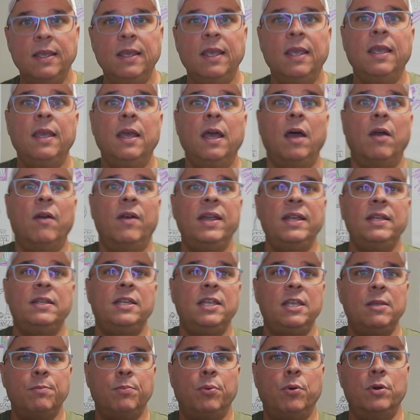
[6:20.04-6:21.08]
All right. The
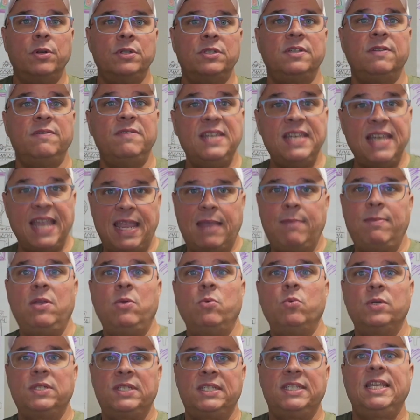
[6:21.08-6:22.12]
importance of naming
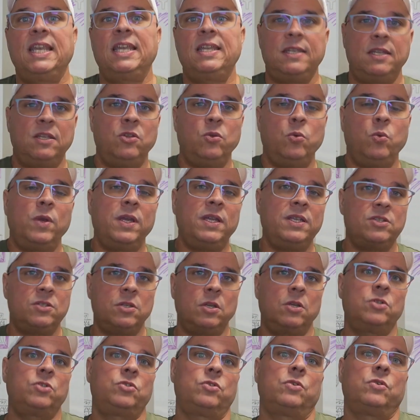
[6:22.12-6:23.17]
what's getting in the way is
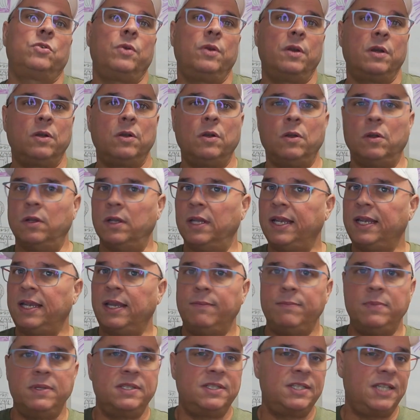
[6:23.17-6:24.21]
also critical. Like I've
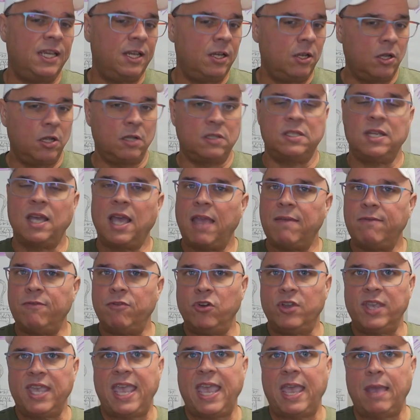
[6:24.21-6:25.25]
been saying a long time,
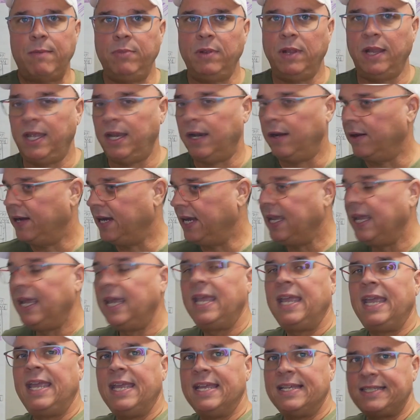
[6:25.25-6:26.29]
vocabulary
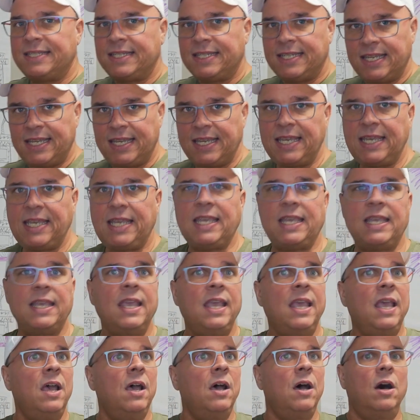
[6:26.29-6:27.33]
is key.
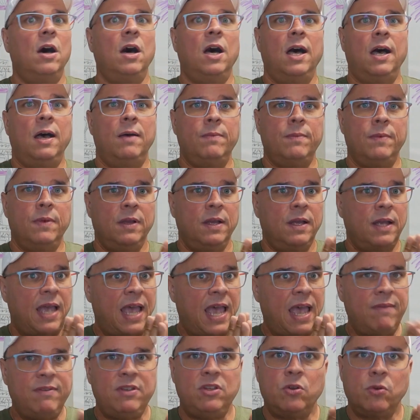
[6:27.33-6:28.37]

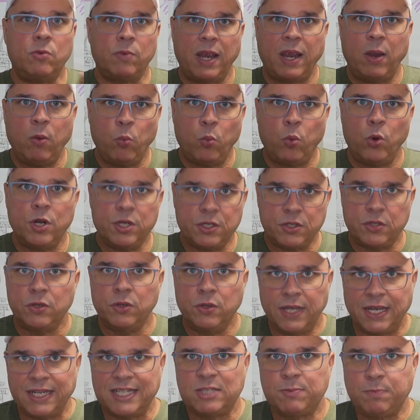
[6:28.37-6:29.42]
Having the right word to
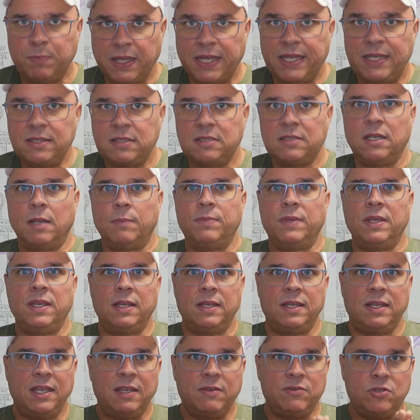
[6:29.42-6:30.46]
explain
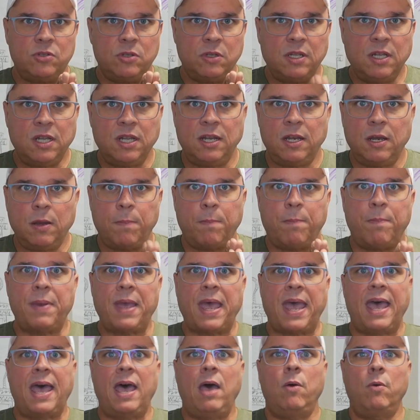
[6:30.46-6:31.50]
something gives you clear
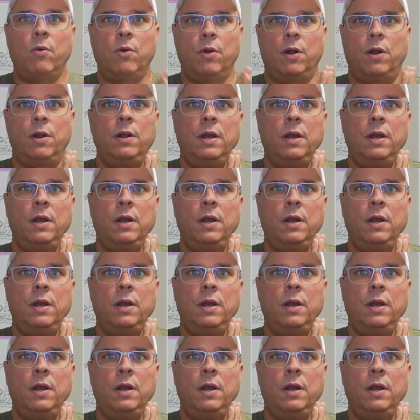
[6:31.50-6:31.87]
power.